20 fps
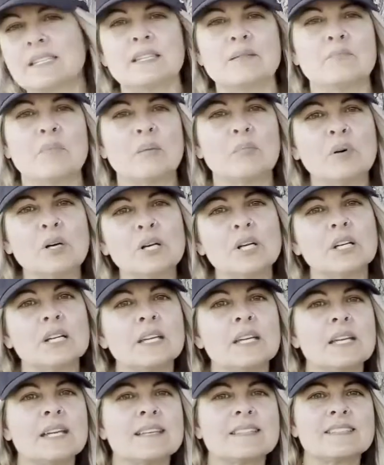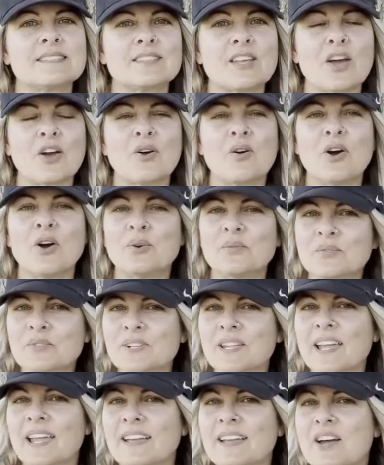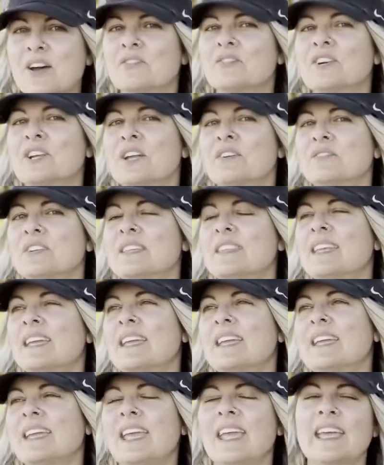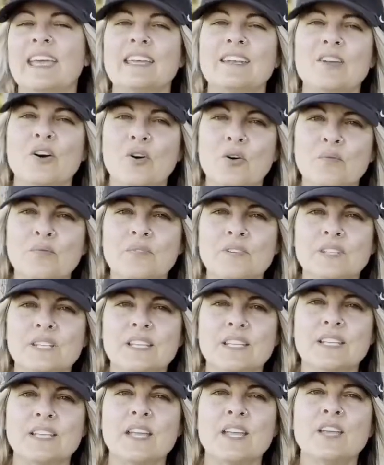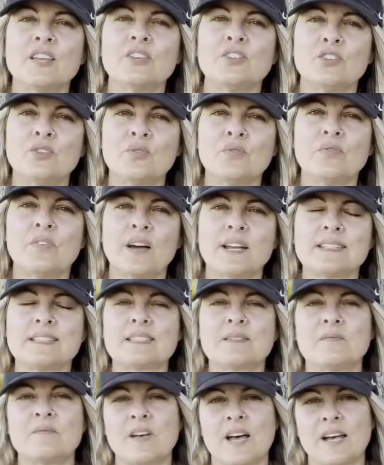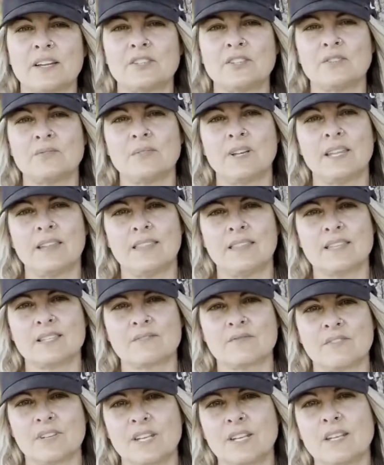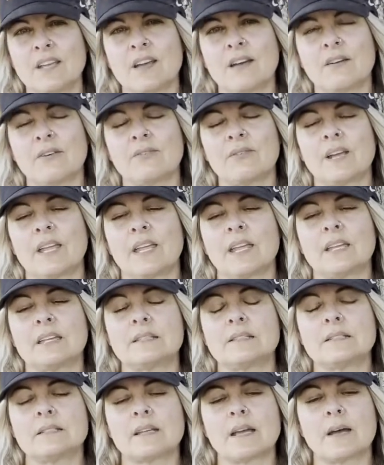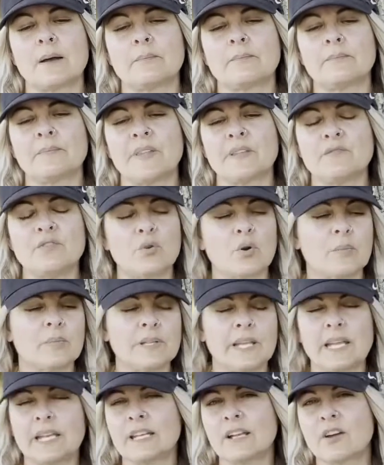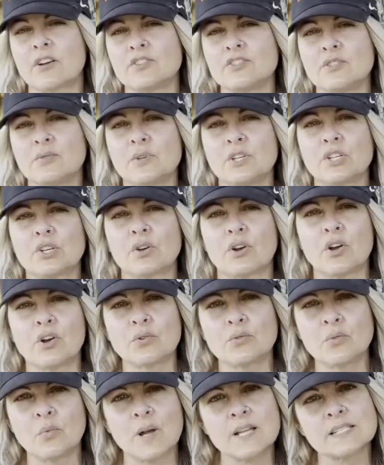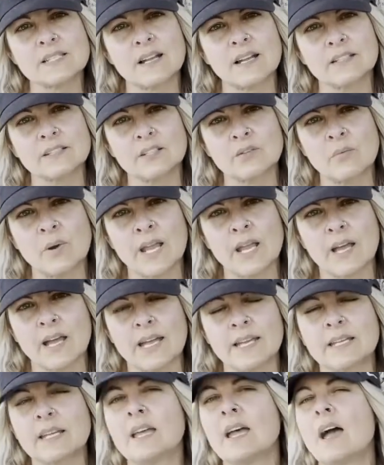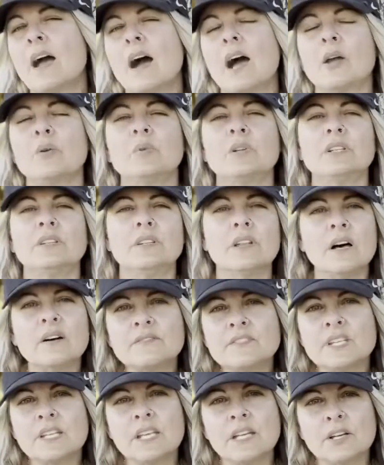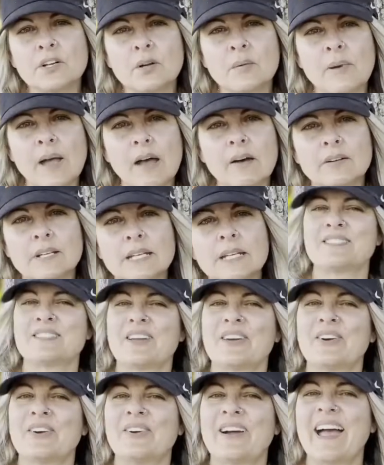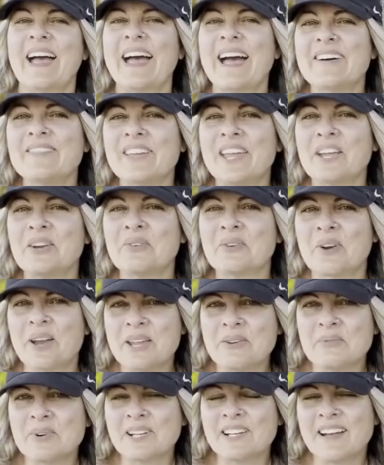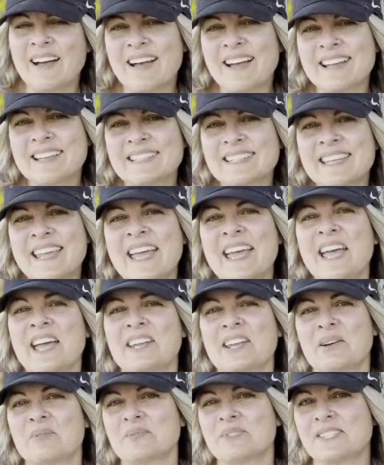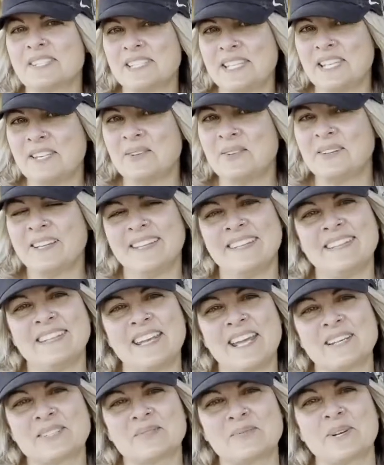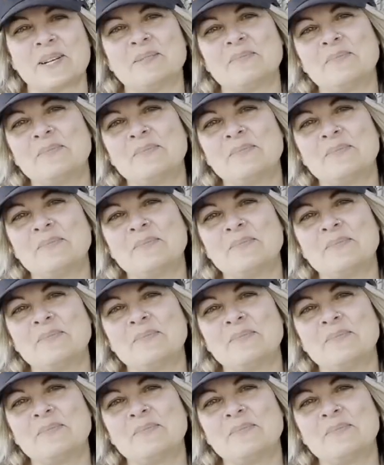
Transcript: in my book, so hopefully I covered everything, and hopefully you find some value in this video. And if you are planning on doing your own West Highland Way hike, I would love to hear about it. So have a great one, guys, and I will see you in the next one.